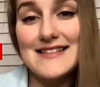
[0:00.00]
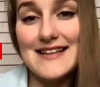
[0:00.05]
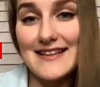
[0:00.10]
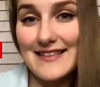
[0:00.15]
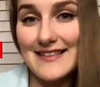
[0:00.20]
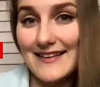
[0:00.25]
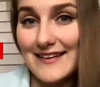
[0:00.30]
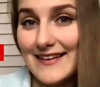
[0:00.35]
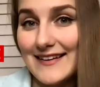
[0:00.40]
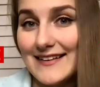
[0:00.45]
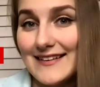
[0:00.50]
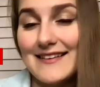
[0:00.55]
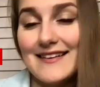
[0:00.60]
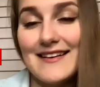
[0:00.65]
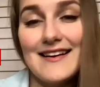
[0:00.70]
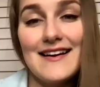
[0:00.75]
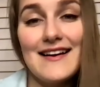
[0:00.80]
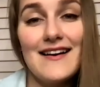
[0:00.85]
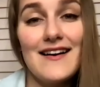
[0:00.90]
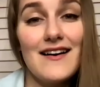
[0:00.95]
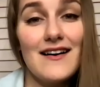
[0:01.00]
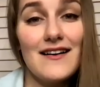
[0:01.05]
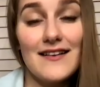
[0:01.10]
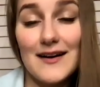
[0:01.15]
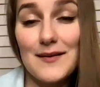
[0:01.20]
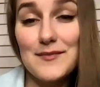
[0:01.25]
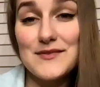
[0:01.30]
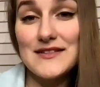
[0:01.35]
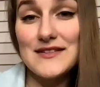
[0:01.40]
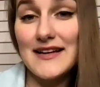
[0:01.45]
I think it
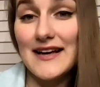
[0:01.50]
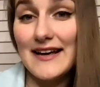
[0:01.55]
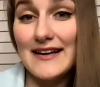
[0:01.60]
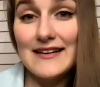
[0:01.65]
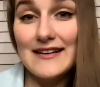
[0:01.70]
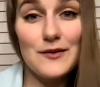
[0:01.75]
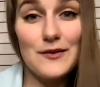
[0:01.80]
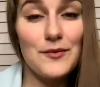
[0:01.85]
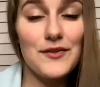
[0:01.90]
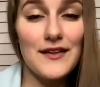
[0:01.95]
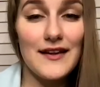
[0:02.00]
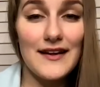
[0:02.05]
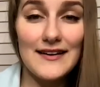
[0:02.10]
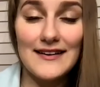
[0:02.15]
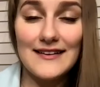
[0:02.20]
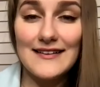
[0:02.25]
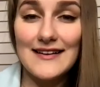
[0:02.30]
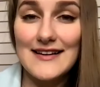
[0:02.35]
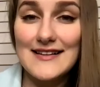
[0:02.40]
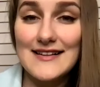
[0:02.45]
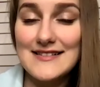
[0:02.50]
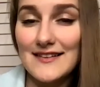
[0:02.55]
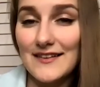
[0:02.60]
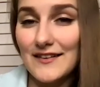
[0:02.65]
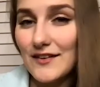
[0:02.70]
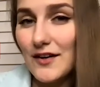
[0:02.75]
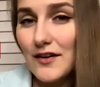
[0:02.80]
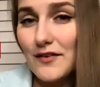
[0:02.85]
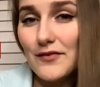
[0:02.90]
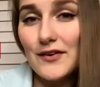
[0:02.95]
comes in handy with any test
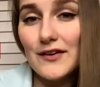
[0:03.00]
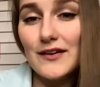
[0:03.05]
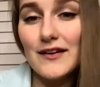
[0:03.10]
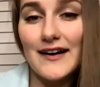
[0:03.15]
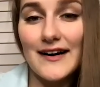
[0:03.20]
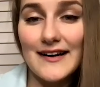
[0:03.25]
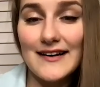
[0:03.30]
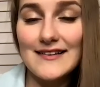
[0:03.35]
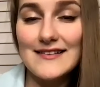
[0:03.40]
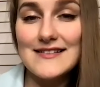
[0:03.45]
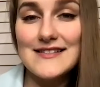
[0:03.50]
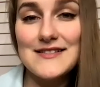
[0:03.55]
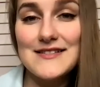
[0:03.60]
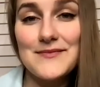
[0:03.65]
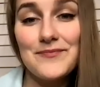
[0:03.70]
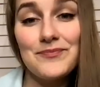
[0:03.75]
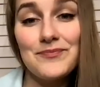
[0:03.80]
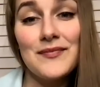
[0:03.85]
like TOEFL, IELTS.